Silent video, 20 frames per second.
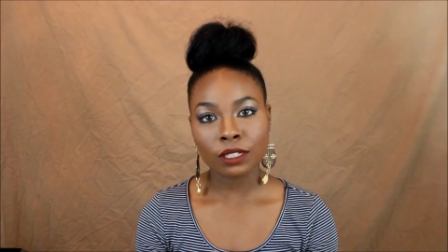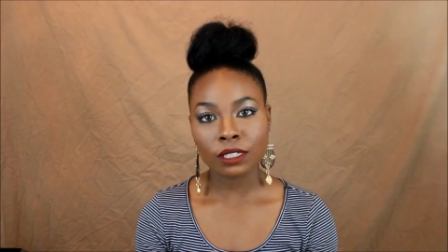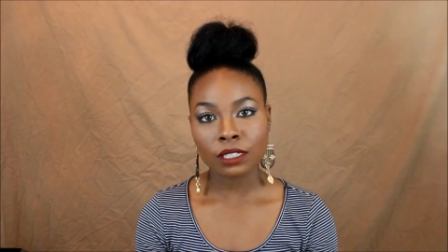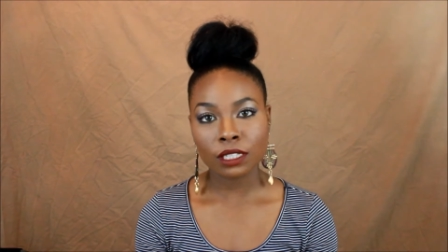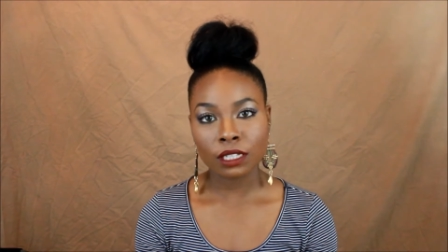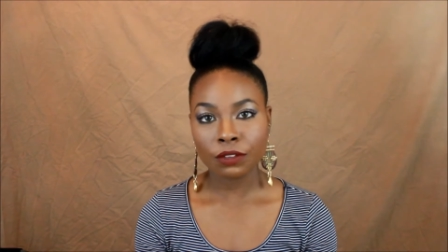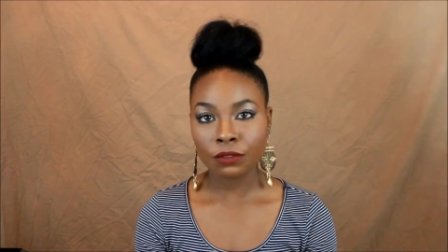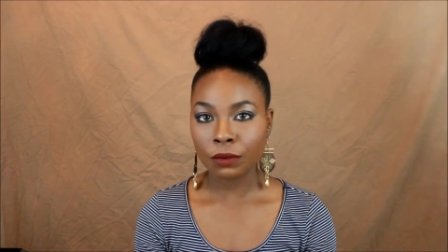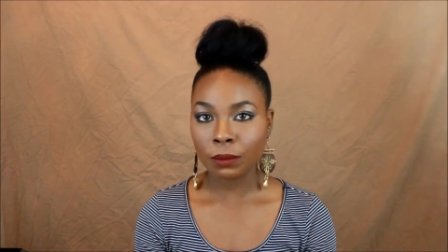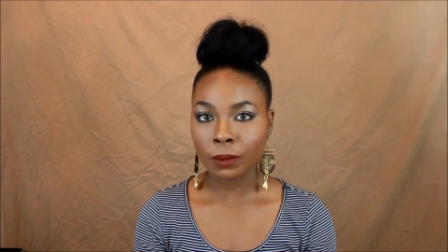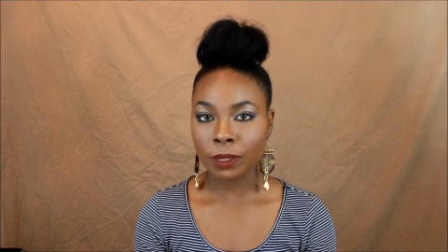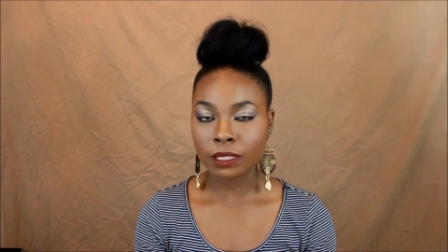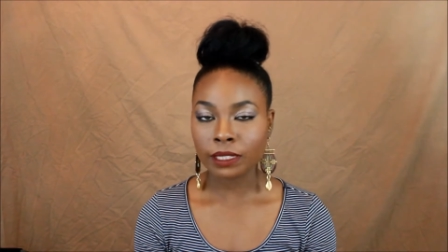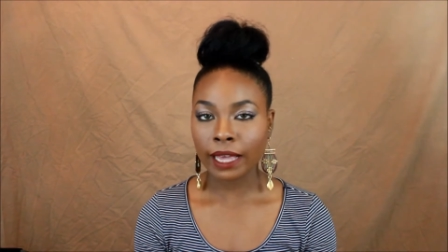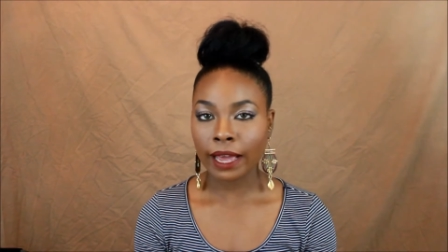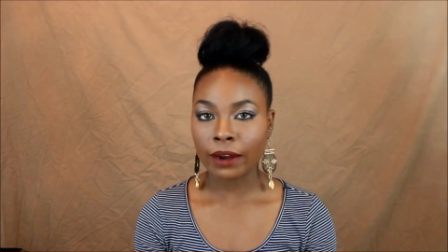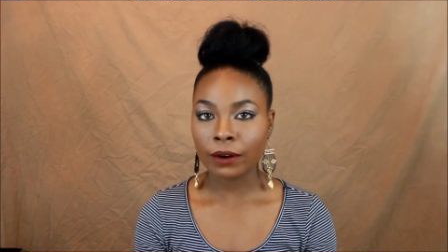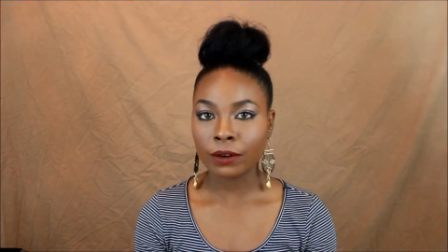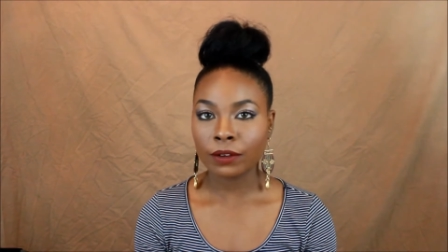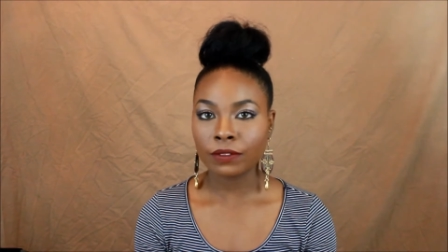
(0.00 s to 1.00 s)
can see from the
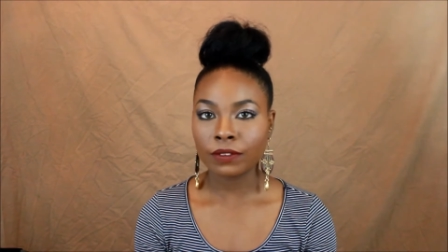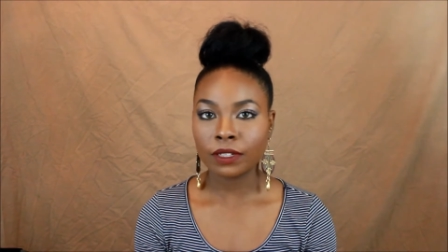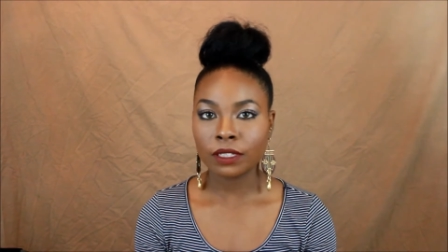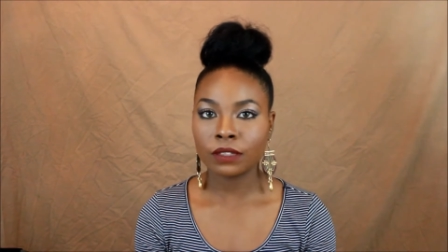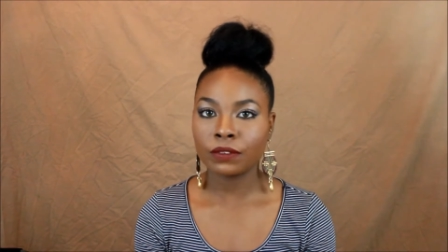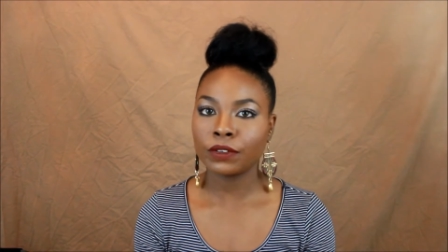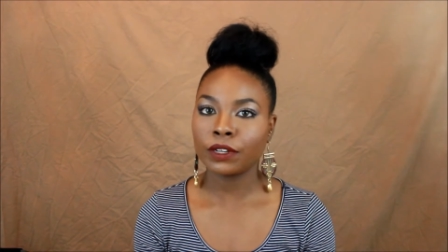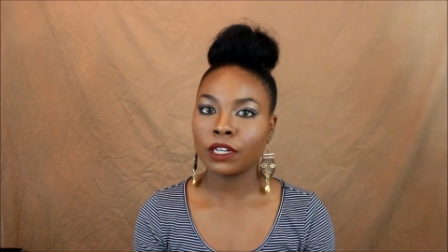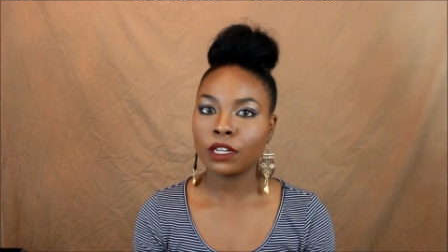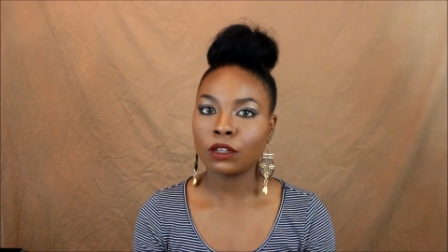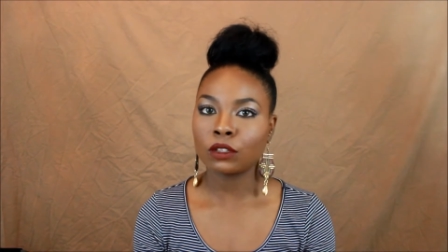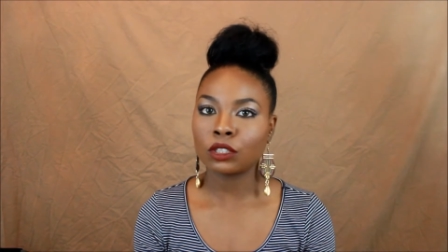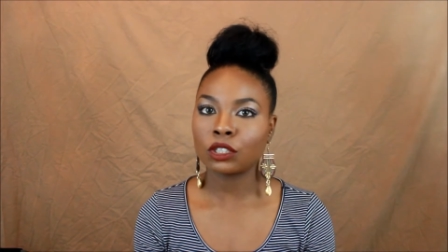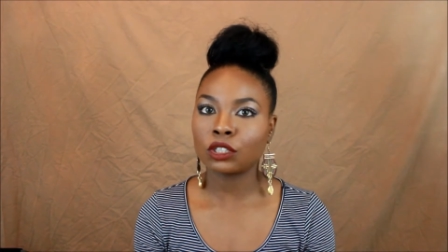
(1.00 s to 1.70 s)
title of this video,